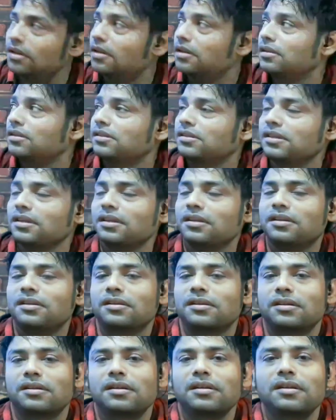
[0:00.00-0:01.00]
See
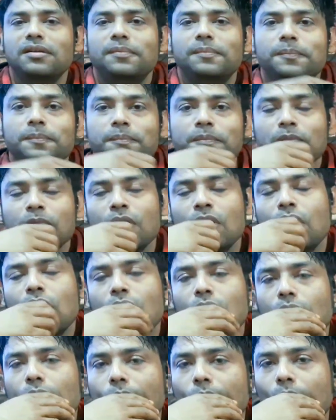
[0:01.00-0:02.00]
here.
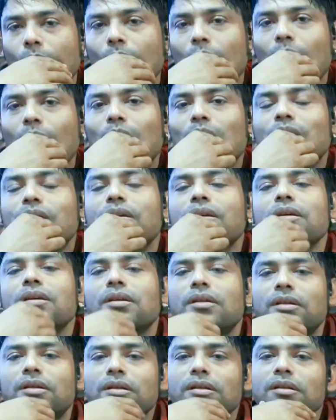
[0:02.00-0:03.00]

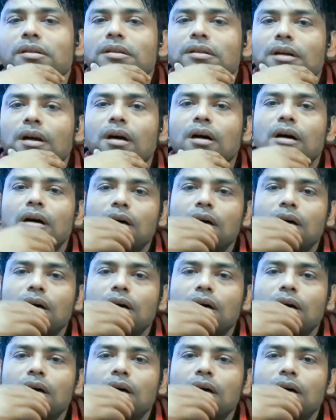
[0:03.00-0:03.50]
Here,